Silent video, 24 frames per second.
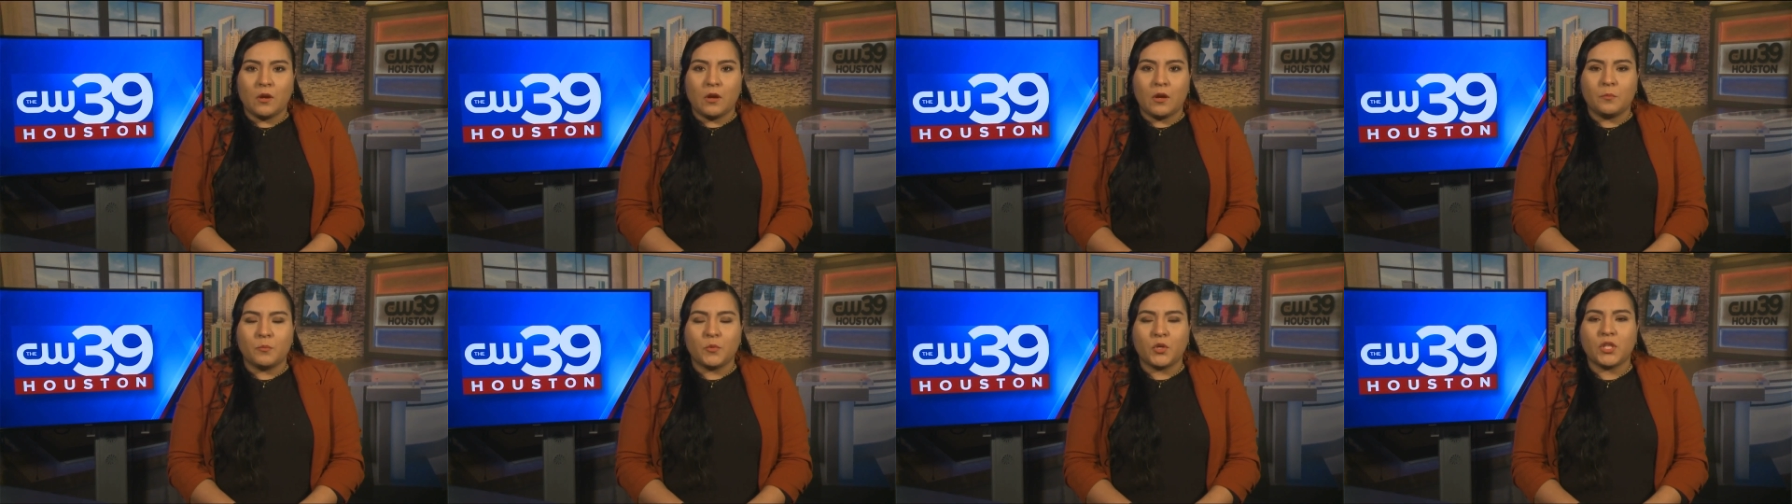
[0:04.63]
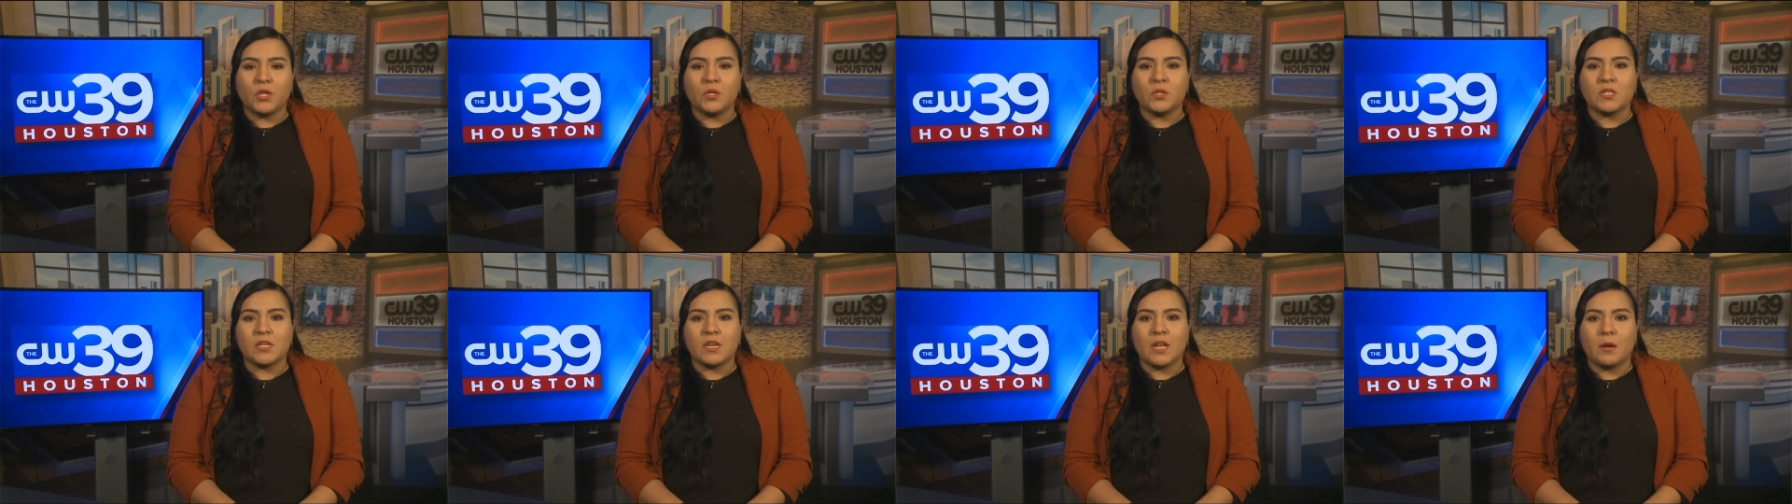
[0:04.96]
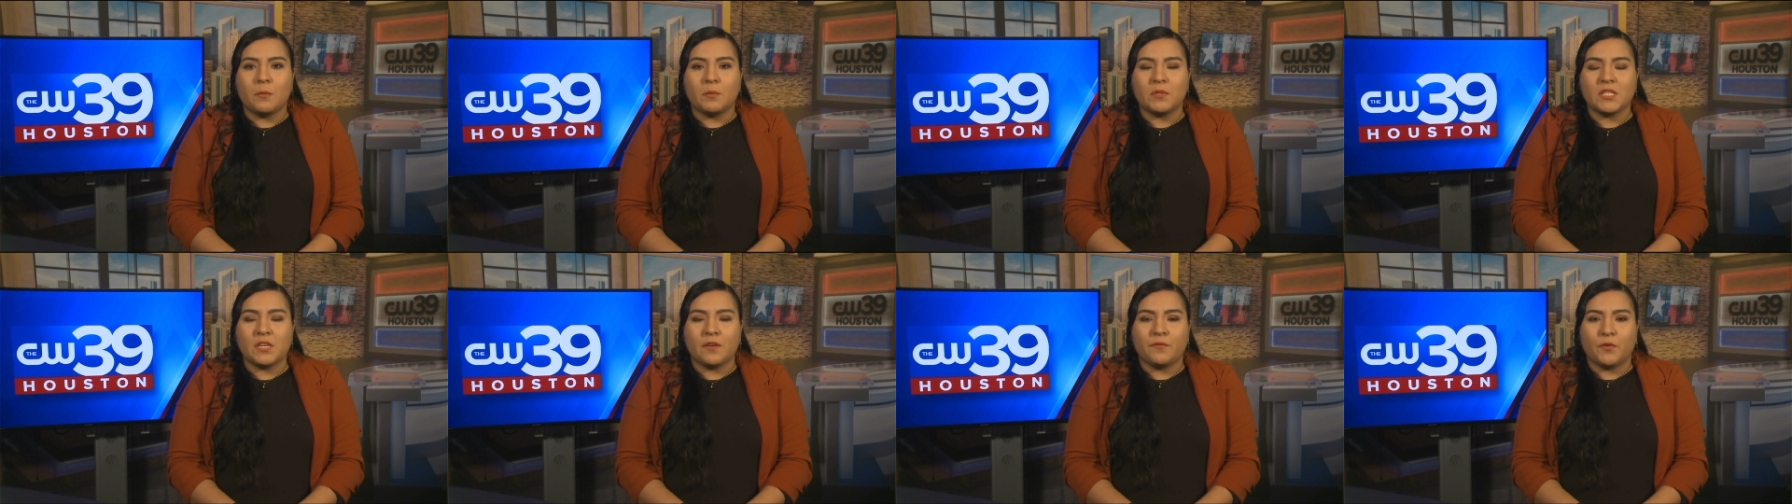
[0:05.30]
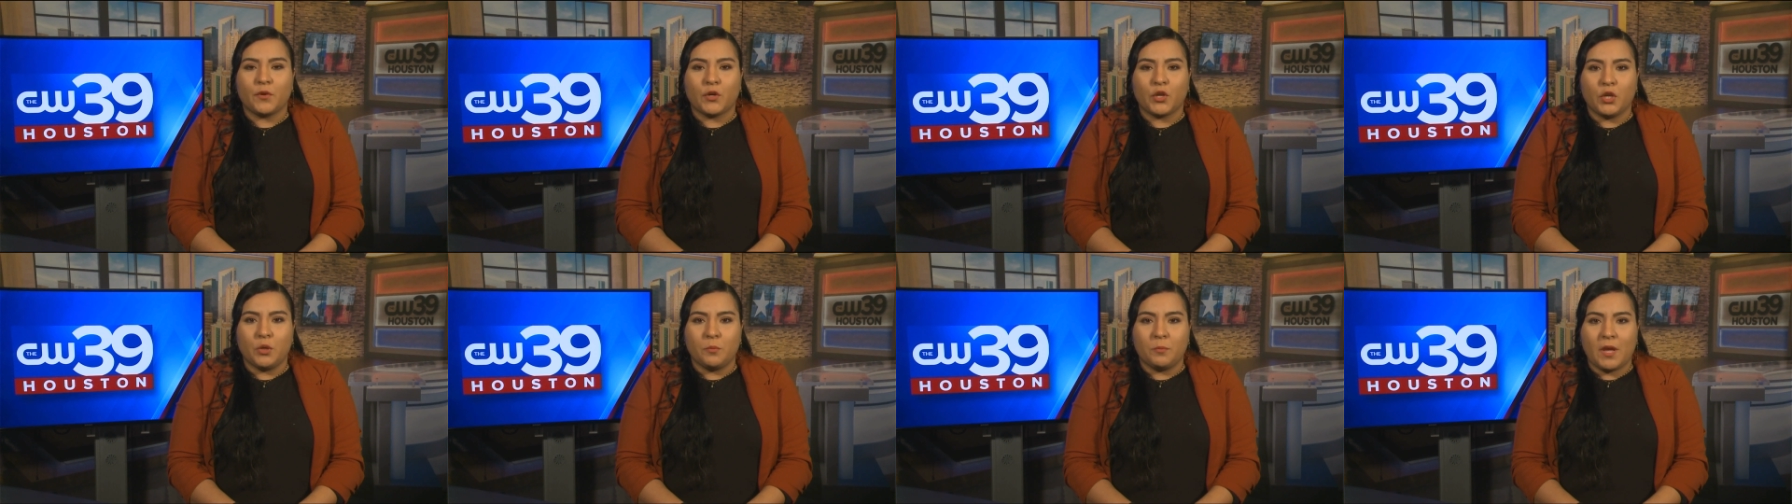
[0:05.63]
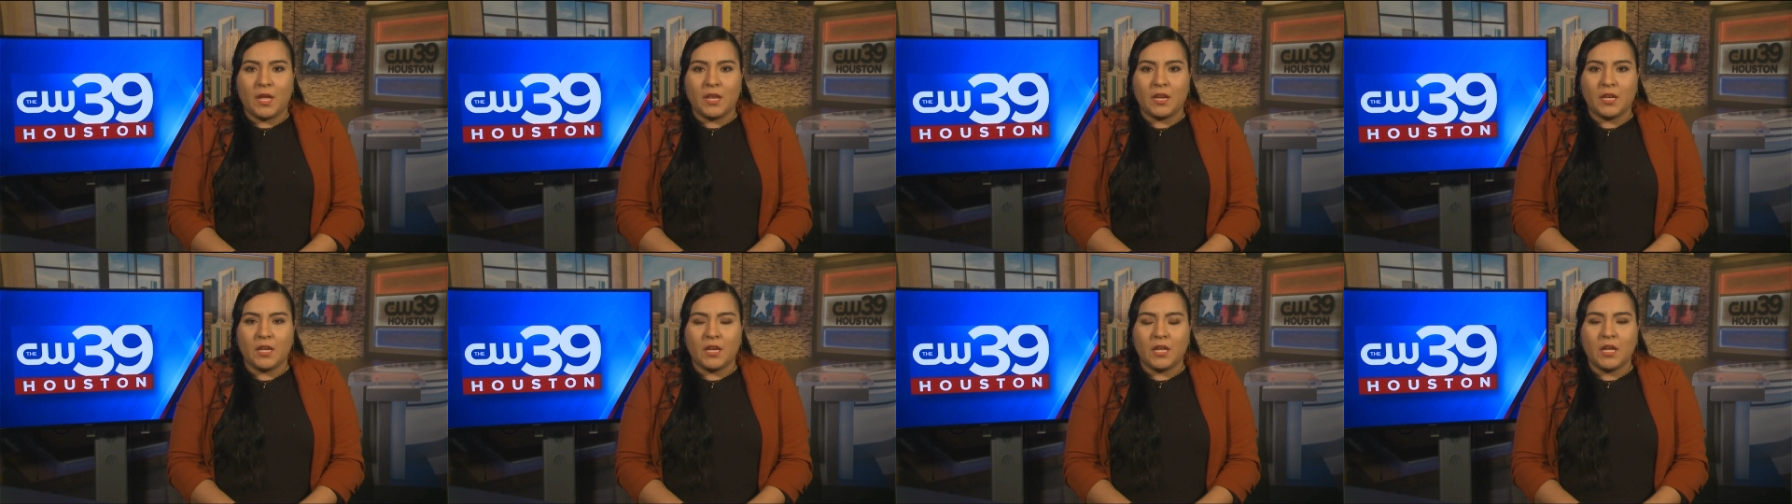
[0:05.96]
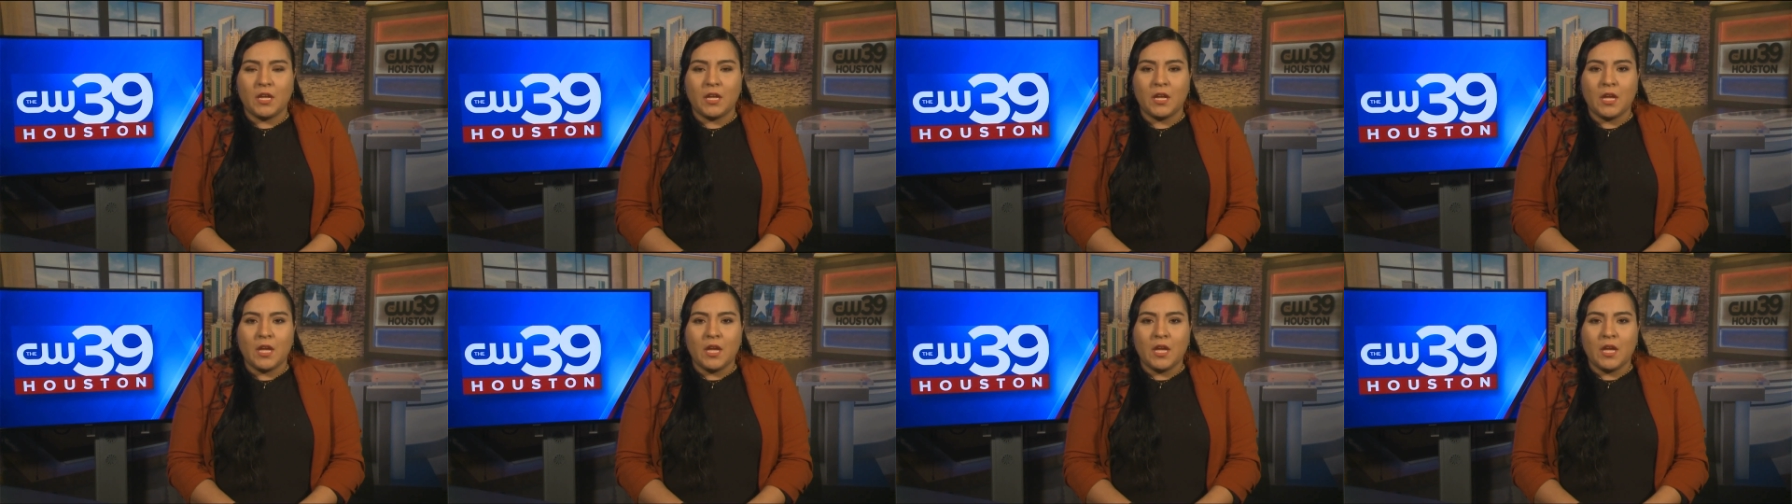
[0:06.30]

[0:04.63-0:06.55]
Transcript: I'm with Houston Habitat for Humanity,